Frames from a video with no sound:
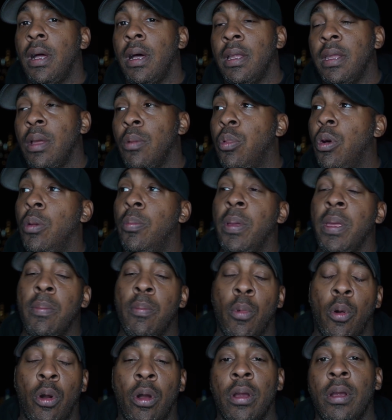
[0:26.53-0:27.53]
There will be
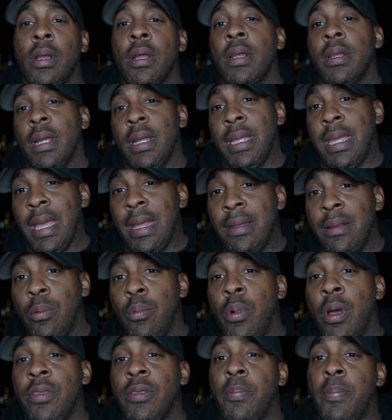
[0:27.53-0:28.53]
more, again,
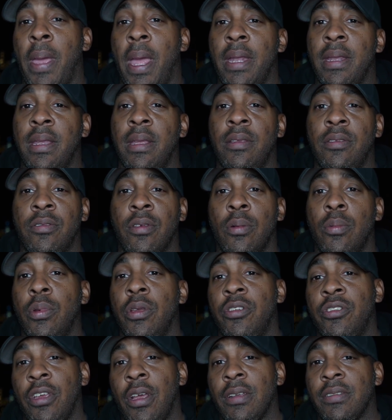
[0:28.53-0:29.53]
weather pending, so we
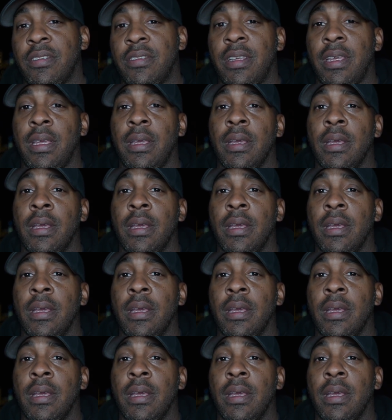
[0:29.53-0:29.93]
shall see.